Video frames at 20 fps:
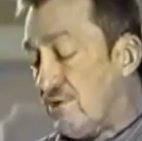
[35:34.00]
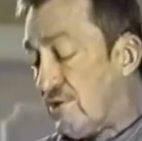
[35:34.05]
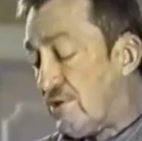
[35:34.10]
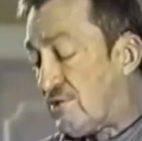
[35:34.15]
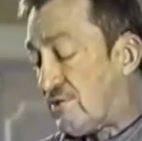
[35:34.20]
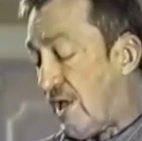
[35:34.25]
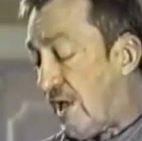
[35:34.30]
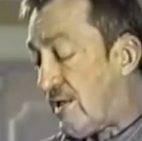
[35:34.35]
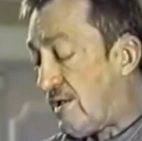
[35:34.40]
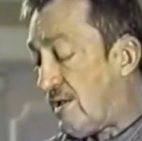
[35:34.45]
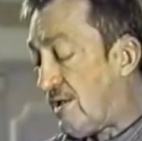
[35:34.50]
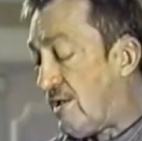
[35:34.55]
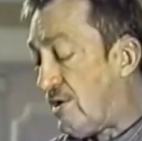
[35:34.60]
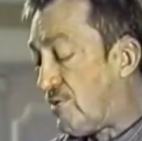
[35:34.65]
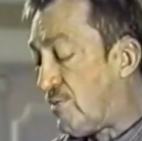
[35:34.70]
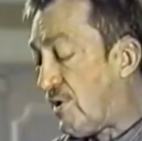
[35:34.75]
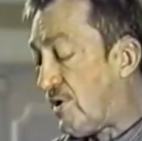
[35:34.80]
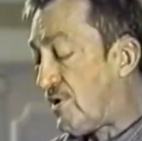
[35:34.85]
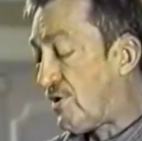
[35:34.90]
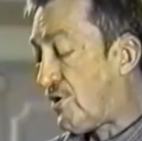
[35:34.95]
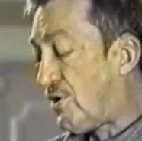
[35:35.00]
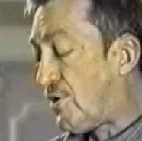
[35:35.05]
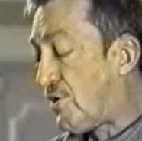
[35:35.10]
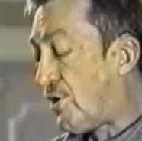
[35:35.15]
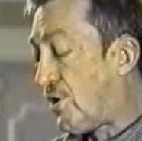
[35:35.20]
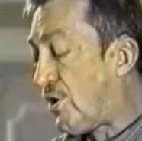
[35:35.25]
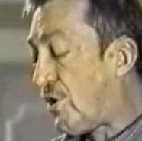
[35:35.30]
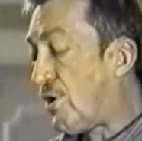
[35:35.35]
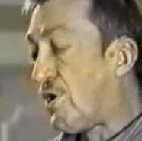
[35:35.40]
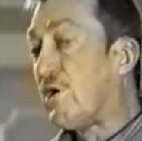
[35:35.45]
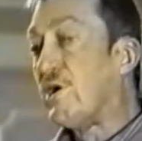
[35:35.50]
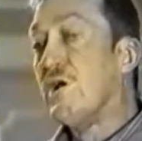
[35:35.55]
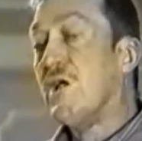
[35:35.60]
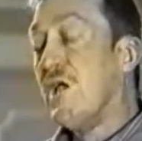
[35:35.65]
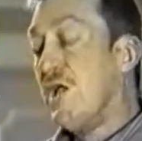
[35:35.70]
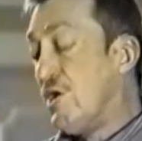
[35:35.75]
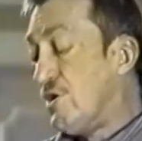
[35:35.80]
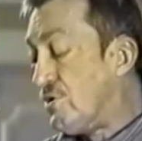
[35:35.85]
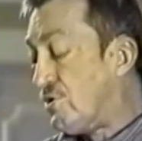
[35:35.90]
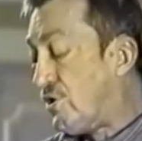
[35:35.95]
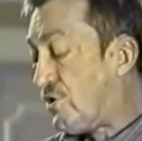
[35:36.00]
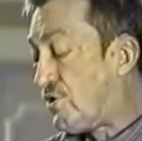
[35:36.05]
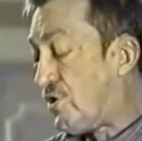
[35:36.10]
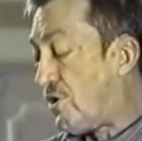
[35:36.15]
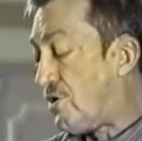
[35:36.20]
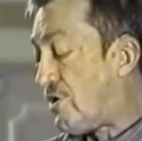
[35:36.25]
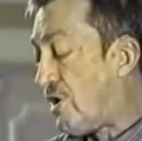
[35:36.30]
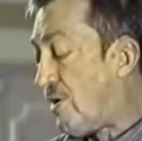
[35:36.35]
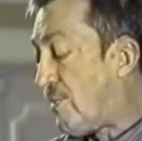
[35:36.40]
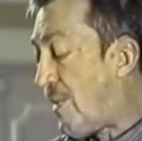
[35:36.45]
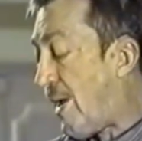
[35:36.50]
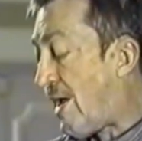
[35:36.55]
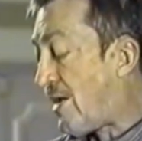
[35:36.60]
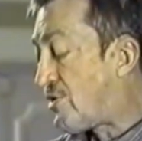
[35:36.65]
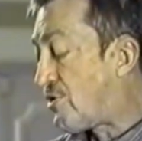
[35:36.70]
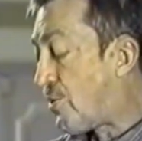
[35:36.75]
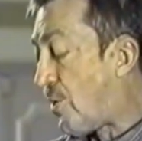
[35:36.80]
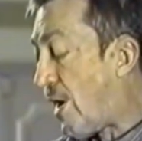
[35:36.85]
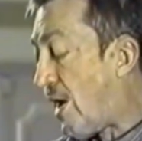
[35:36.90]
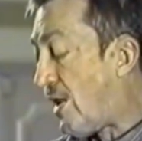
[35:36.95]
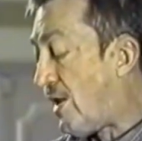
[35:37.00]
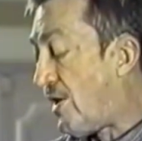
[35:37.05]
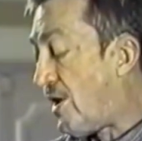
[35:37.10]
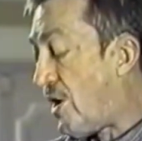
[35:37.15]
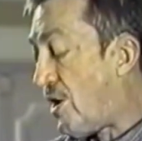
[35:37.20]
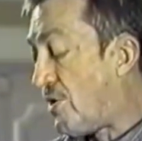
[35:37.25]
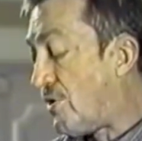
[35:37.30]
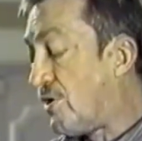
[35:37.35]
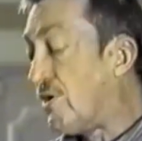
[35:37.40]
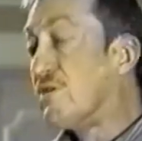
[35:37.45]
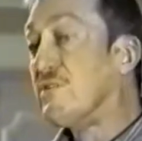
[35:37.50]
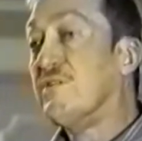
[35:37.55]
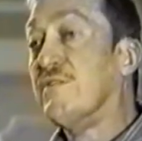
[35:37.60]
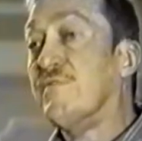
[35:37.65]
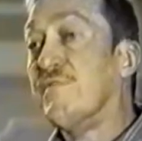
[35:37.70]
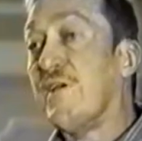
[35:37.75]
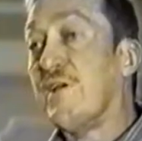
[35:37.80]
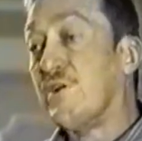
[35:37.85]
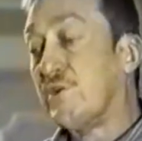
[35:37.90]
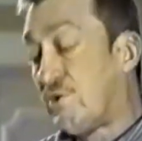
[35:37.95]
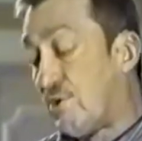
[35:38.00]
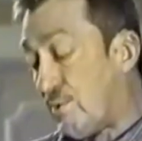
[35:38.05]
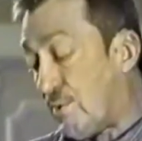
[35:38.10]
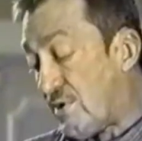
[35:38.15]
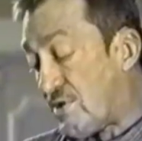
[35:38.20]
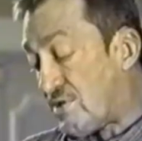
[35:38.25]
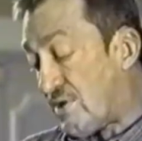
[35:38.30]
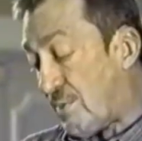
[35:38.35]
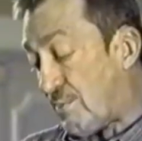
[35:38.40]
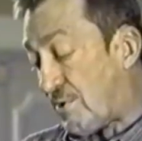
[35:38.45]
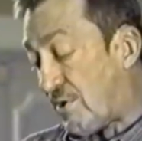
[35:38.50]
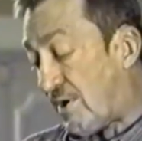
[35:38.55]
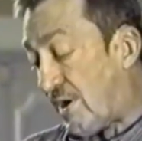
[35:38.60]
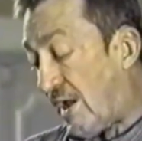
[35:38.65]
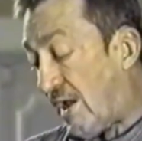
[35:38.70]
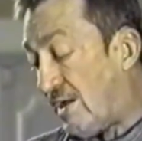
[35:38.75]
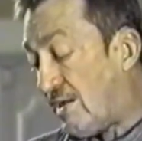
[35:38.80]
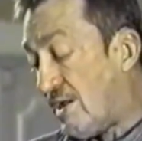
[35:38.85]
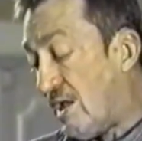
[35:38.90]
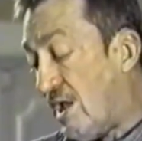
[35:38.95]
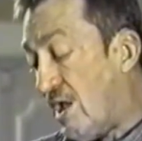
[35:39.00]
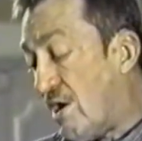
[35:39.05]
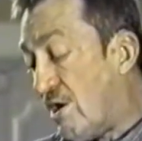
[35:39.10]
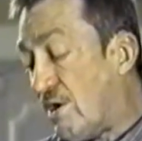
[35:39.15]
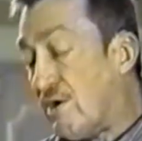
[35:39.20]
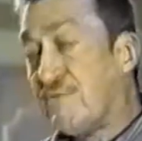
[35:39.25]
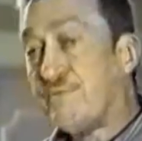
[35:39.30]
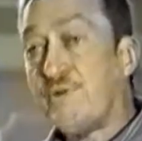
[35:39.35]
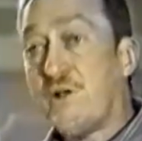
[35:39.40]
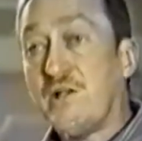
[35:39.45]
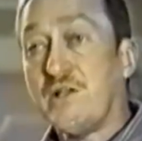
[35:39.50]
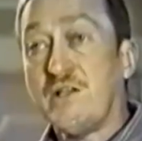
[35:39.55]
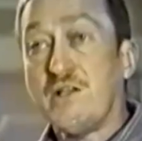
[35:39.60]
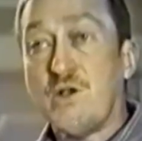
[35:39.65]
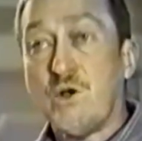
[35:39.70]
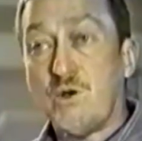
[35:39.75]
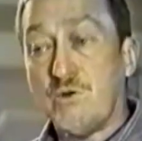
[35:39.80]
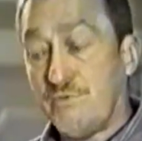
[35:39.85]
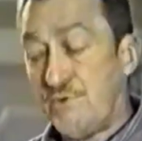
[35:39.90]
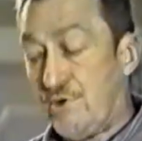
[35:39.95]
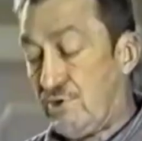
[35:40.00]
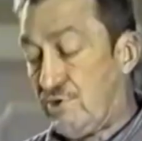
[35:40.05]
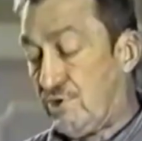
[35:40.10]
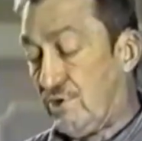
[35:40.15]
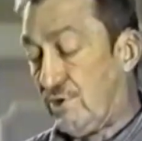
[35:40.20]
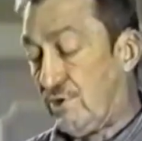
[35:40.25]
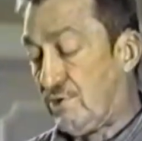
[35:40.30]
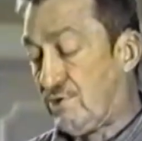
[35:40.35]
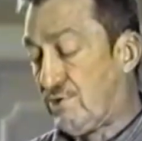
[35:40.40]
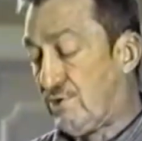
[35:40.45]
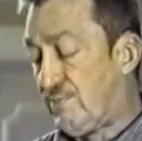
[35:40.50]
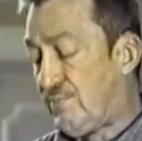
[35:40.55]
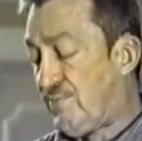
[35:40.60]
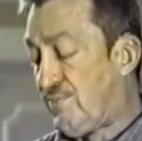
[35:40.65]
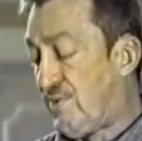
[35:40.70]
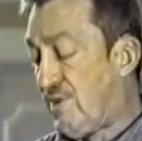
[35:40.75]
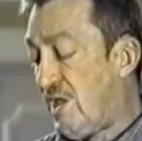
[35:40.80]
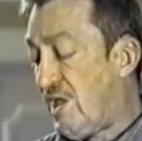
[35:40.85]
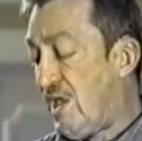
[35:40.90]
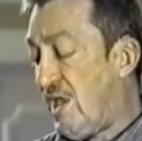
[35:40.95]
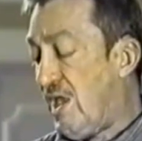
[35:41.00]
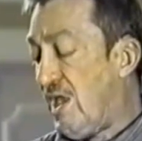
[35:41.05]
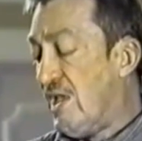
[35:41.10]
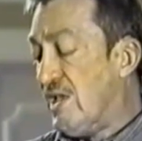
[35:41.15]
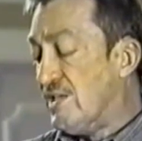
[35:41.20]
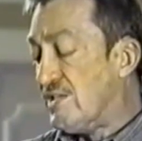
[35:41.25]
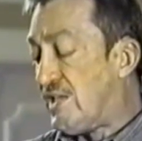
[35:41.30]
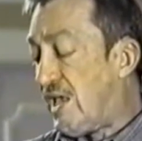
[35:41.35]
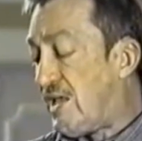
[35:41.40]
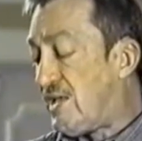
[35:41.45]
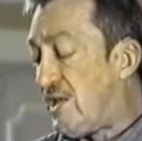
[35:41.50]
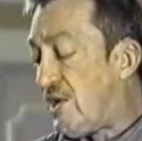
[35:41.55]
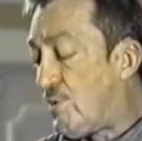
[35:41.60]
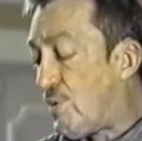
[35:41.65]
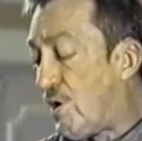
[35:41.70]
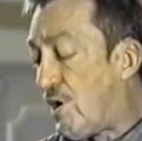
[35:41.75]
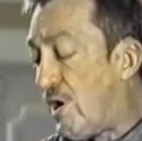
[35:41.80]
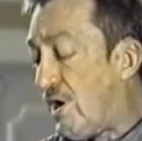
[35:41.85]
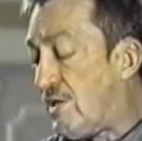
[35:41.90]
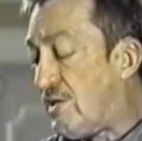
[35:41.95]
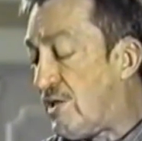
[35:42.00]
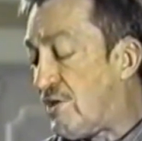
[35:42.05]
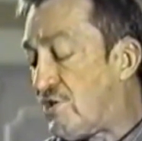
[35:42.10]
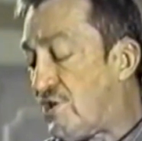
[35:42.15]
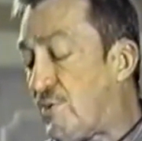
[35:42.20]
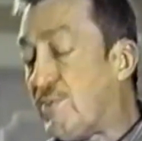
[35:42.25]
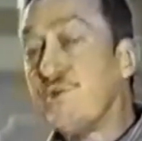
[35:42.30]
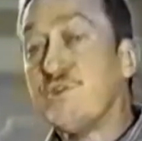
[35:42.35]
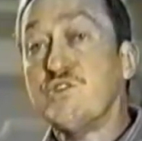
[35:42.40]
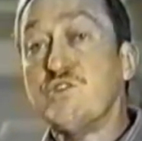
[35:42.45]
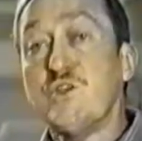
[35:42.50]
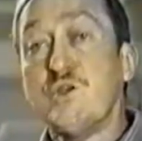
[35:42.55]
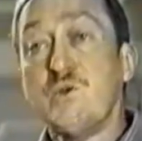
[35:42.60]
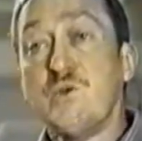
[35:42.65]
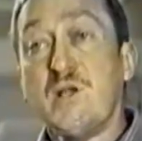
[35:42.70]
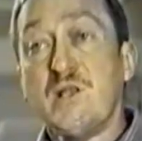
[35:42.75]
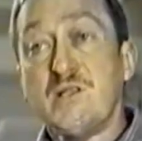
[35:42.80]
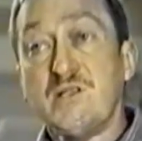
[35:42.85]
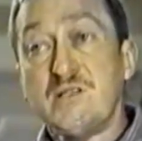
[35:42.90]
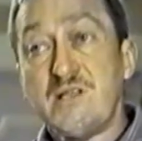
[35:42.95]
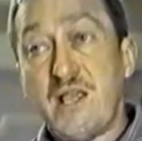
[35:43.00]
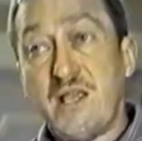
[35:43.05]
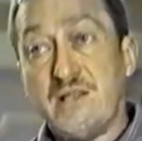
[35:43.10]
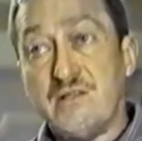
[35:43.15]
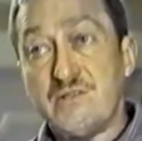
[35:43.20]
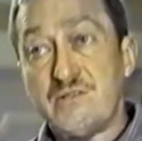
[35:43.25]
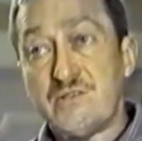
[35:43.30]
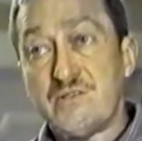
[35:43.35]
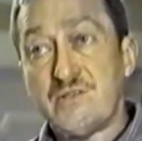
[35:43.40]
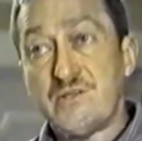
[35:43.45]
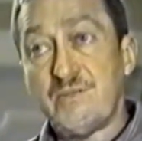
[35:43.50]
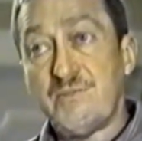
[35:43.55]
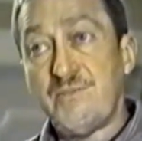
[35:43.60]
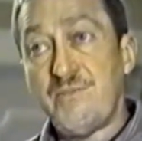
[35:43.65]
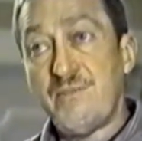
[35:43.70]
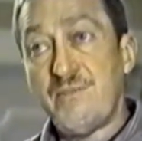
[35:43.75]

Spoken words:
to silently ridicule her, to turn their backs quietly on her, to fail to reciprocate her friendly overtures. Sandy worried that she was too intense.